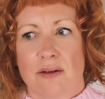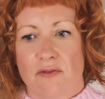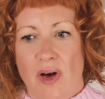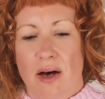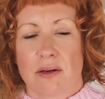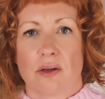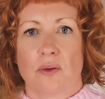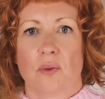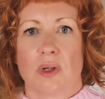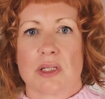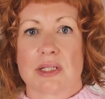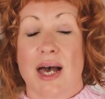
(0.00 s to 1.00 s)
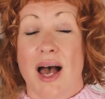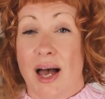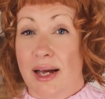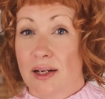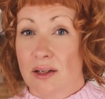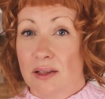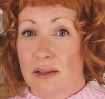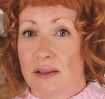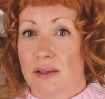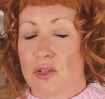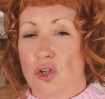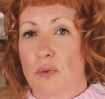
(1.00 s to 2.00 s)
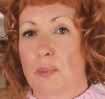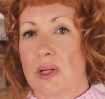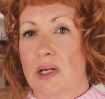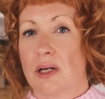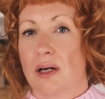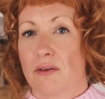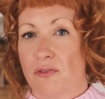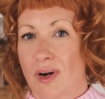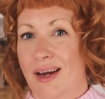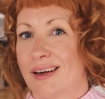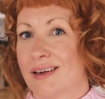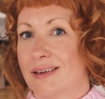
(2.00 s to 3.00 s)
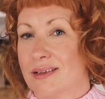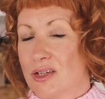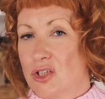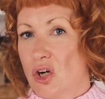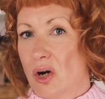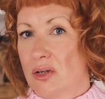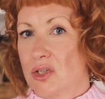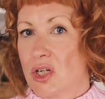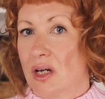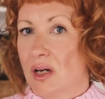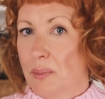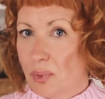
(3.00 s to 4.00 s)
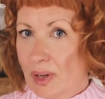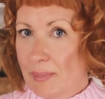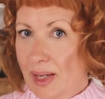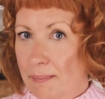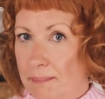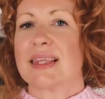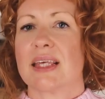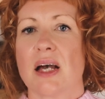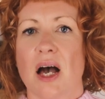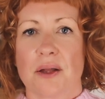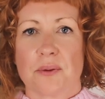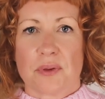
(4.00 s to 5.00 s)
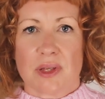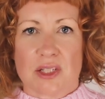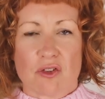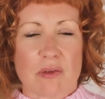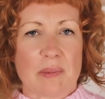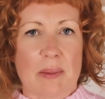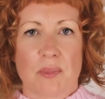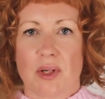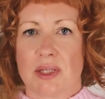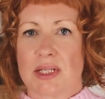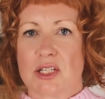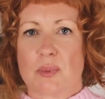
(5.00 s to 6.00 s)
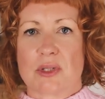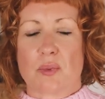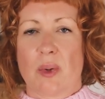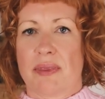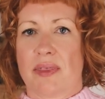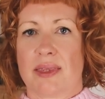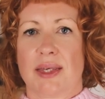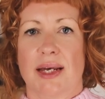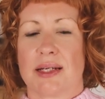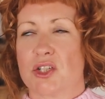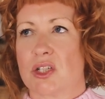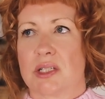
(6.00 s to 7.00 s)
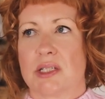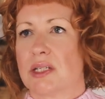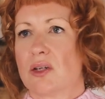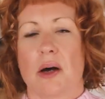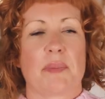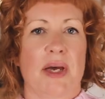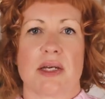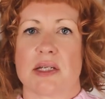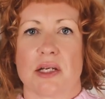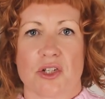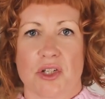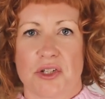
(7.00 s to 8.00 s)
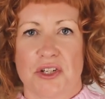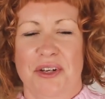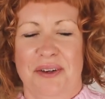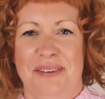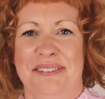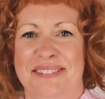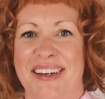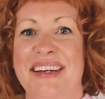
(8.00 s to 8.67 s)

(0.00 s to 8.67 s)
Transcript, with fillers: value is higher, don't be afraid to charge a premium. The other thing to remember, and this was one thing that I just did not pay attention to